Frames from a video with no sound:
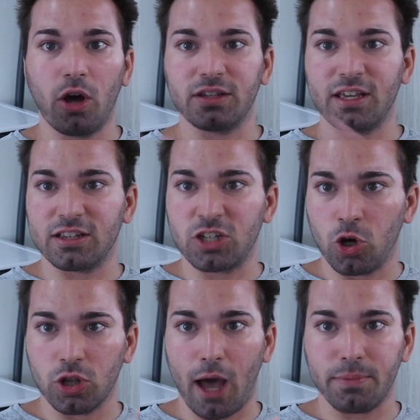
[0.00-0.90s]
and it
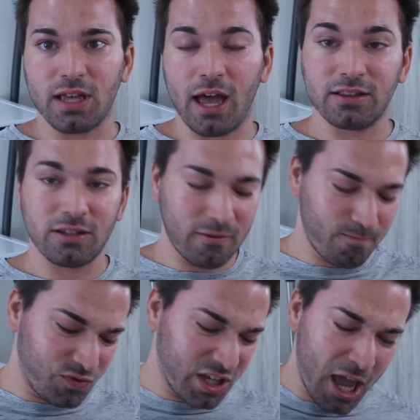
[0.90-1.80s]
collapsed. And
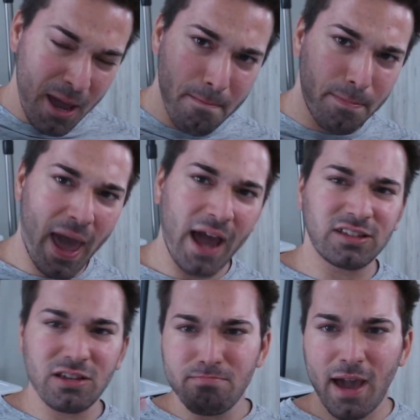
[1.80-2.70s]
the
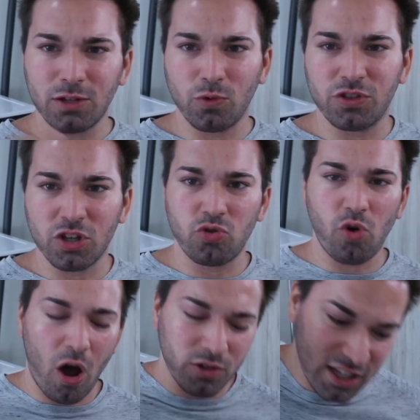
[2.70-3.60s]
impact he made with the
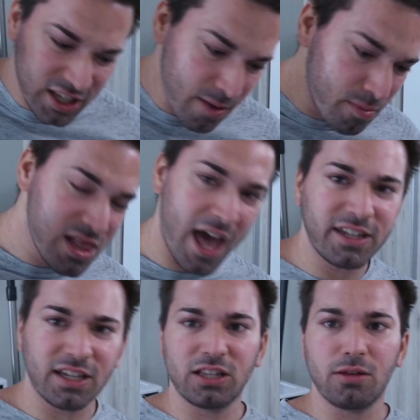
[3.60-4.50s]
ground and him
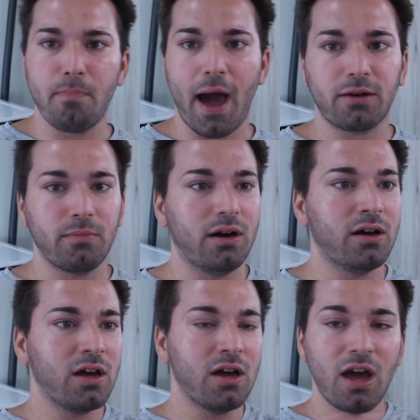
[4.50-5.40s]
landing in the magma,
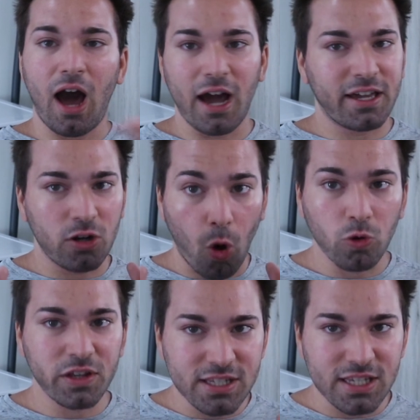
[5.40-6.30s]
I can
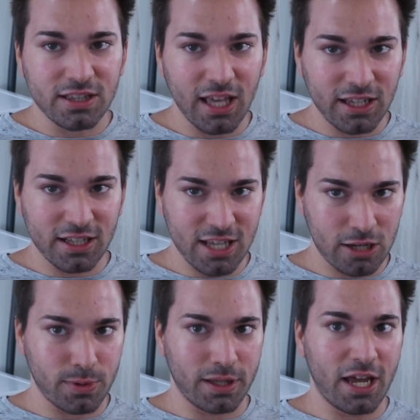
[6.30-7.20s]
only see that as
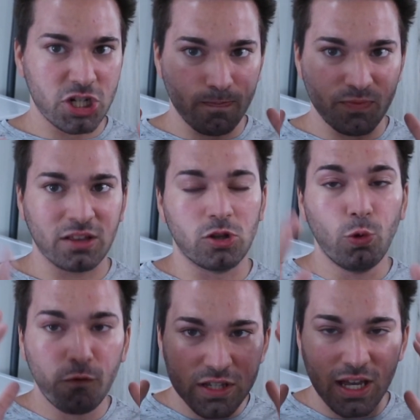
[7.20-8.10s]
explanation, that
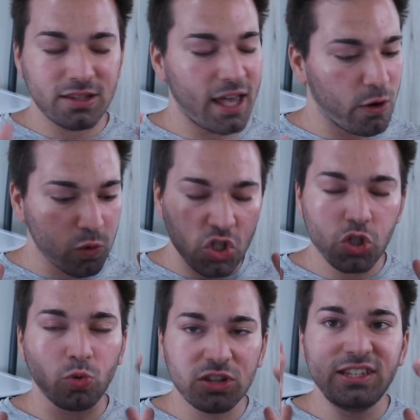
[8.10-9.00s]
Luffy's attack was
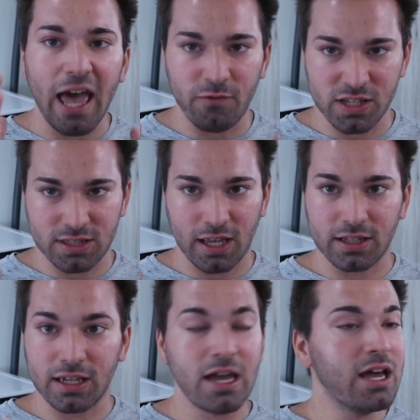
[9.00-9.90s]
so
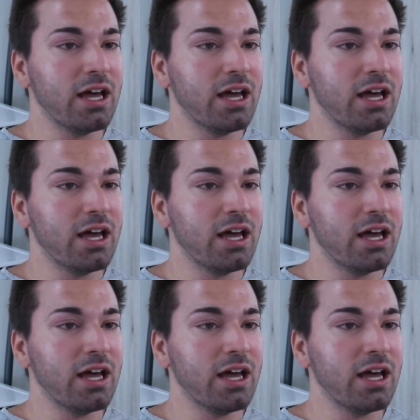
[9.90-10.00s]
devastating